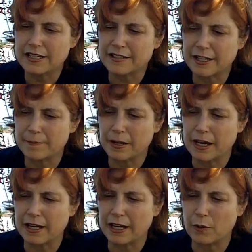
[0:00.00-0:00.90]
I stand
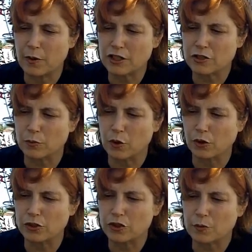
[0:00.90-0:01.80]
by and watch the
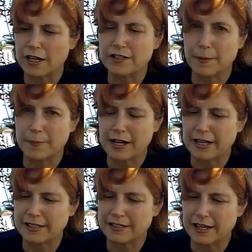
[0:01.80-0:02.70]
rollers rise up
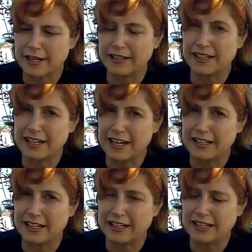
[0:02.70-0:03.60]
behind his head
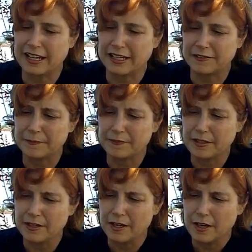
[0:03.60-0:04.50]
again and again.
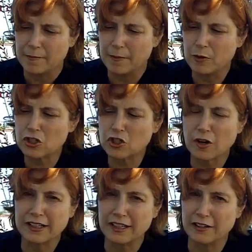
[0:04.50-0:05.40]
But more
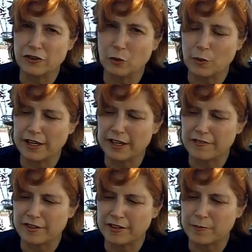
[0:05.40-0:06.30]
striking than the
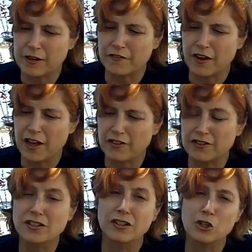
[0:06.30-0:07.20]
waves is my
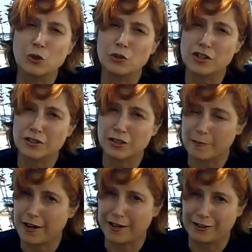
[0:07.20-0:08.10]
father's huge
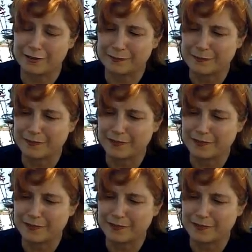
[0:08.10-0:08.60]
smile.